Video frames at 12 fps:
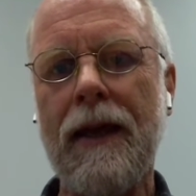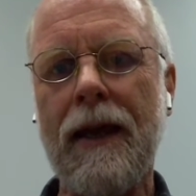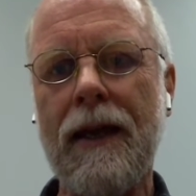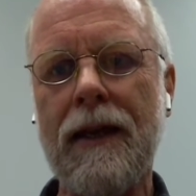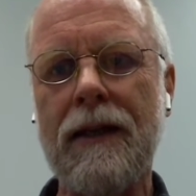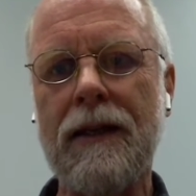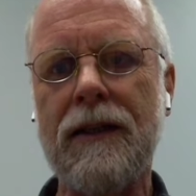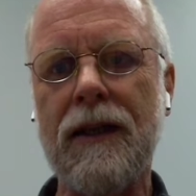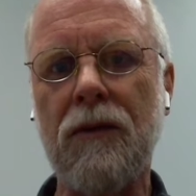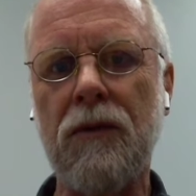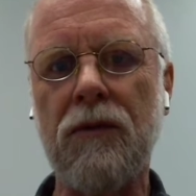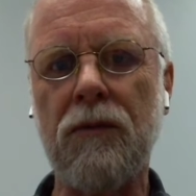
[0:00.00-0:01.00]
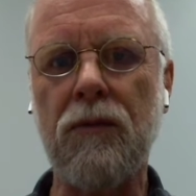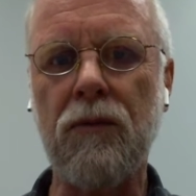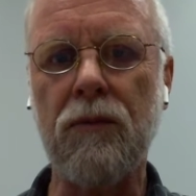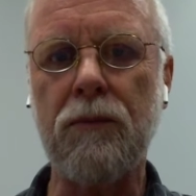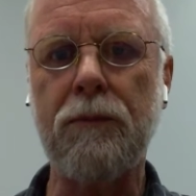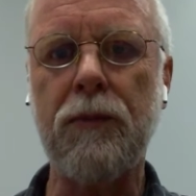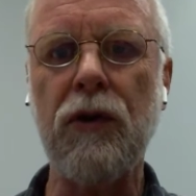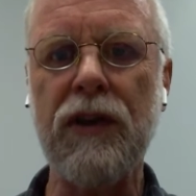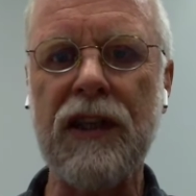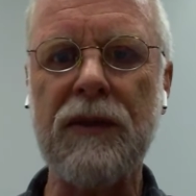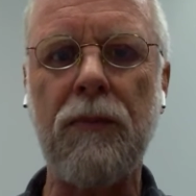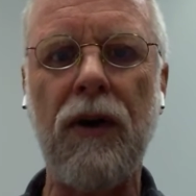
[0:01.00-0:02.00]
And we're
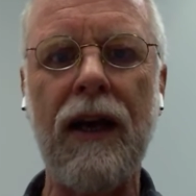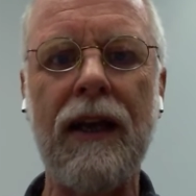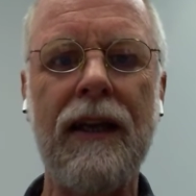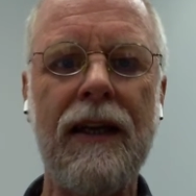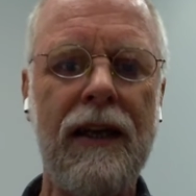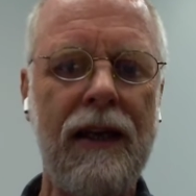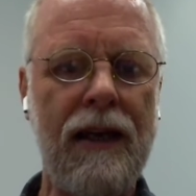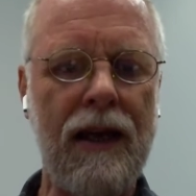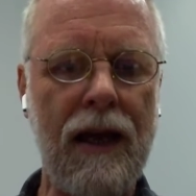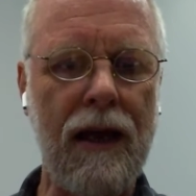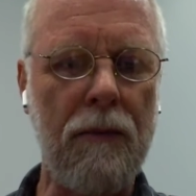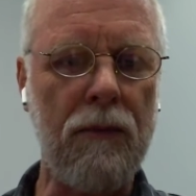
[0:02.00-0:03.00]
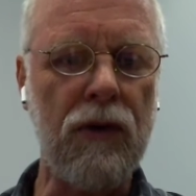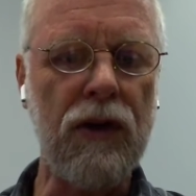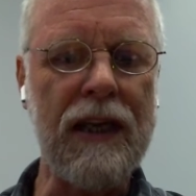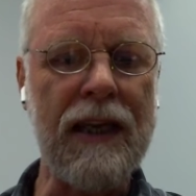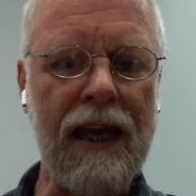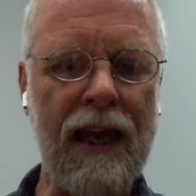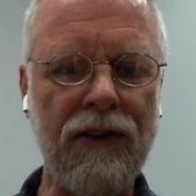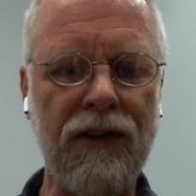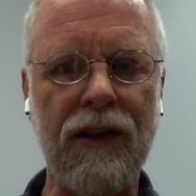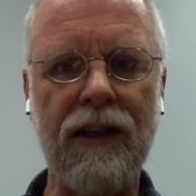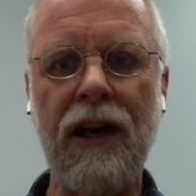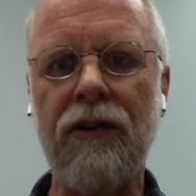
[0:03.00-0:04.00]
doing this by looking at
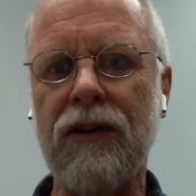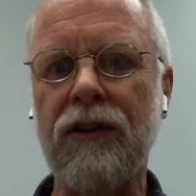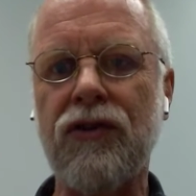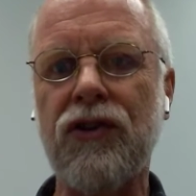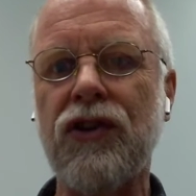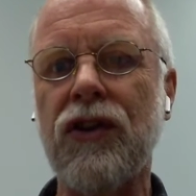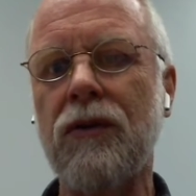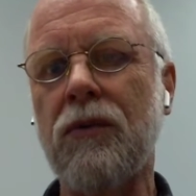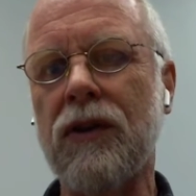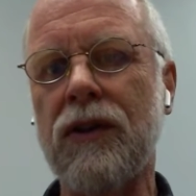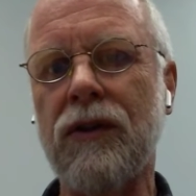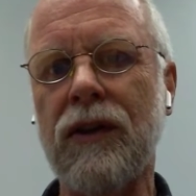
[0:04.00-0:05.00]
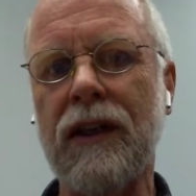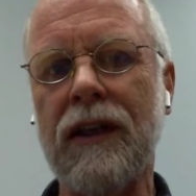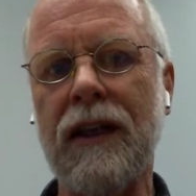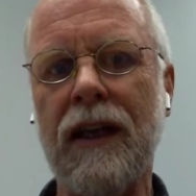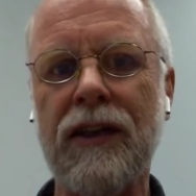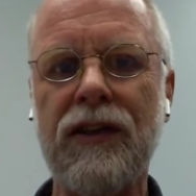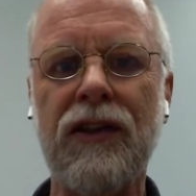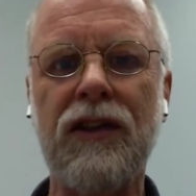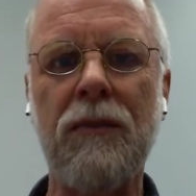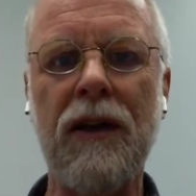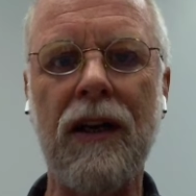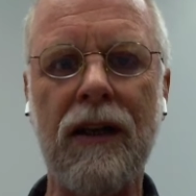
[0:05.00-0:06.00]
the current literature. We're doing a
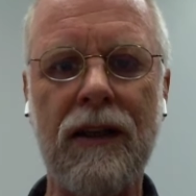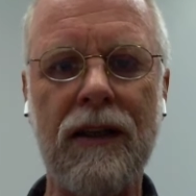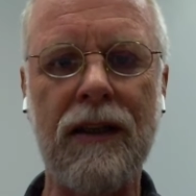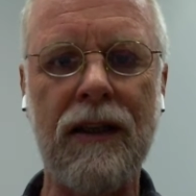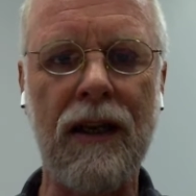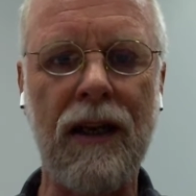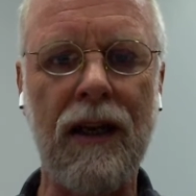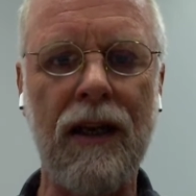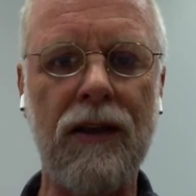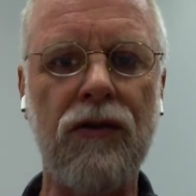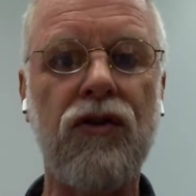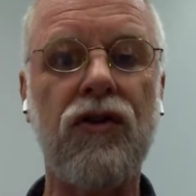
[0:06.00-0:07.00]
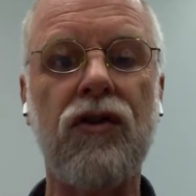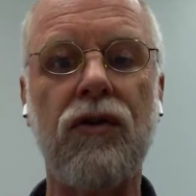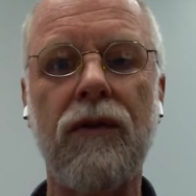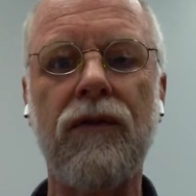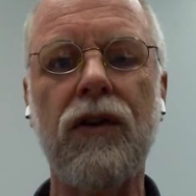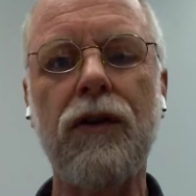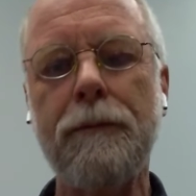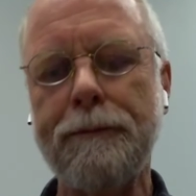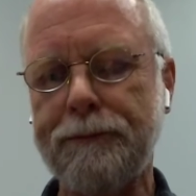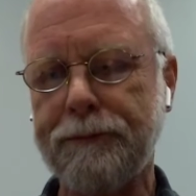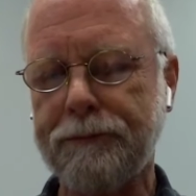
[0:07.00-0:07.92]
systematic literature review